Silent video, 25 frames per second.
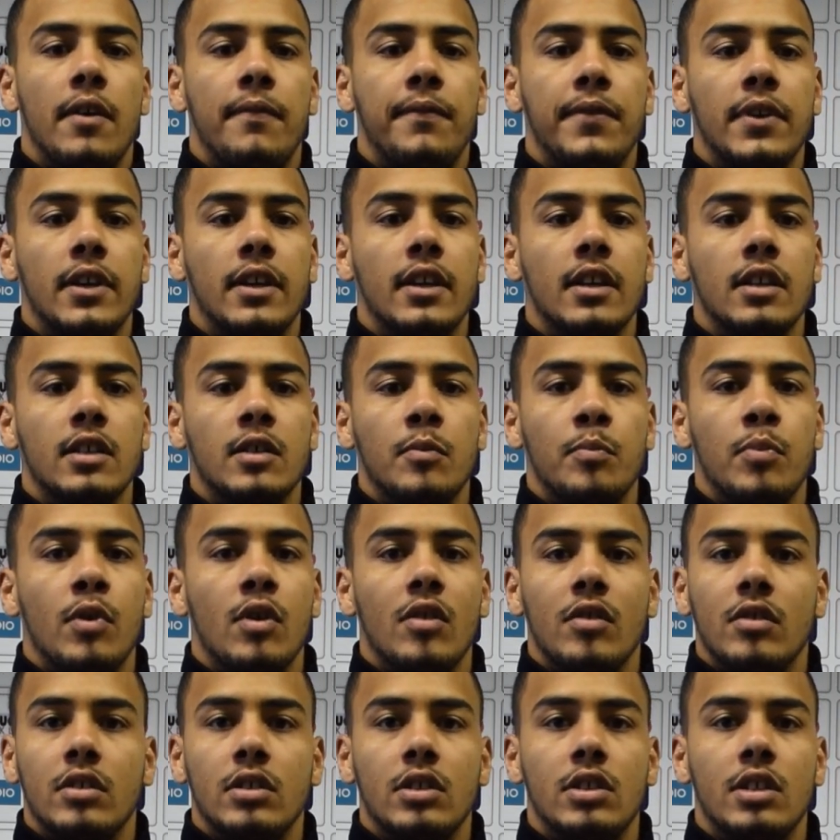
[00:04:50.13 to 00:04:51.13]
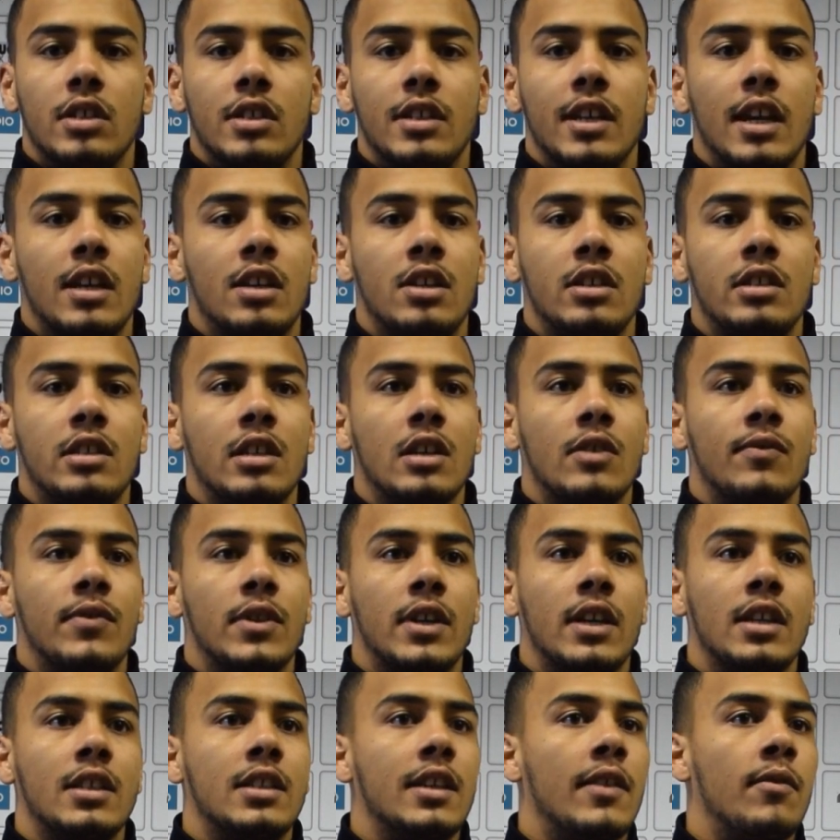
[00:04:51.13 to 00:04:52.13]
I think it's important to test yourself
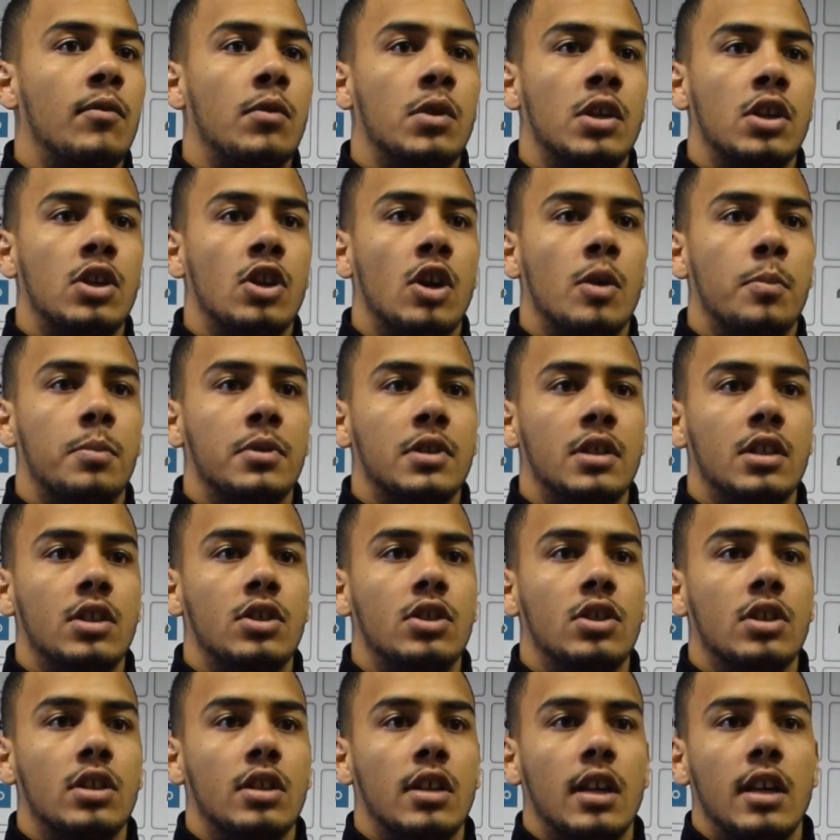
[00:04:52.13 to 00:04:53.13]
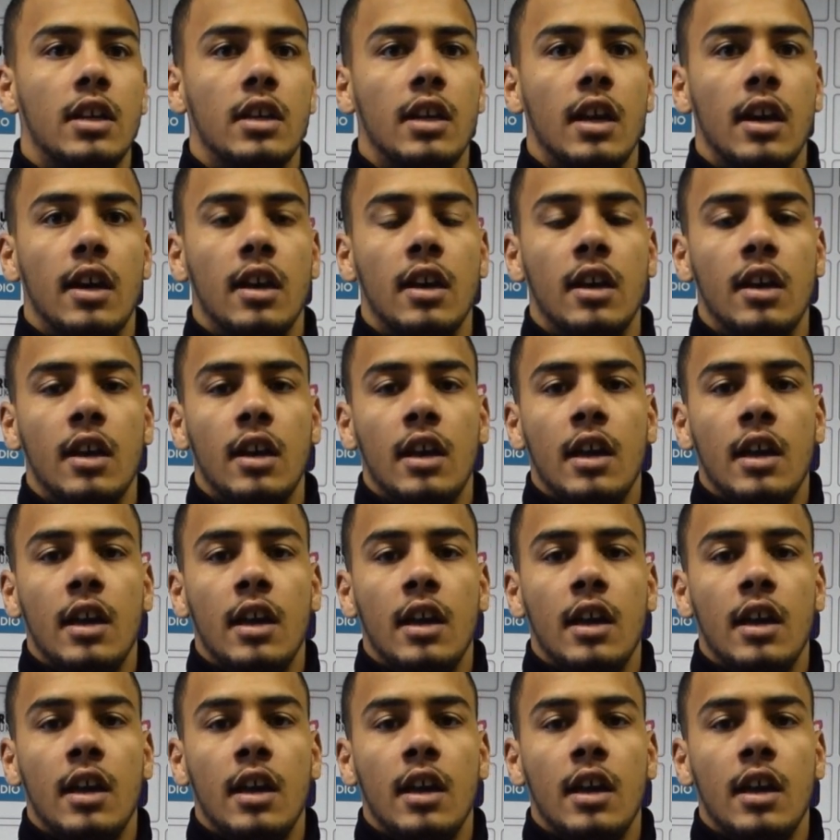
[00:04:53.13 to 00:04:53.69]
against everyone in your position, and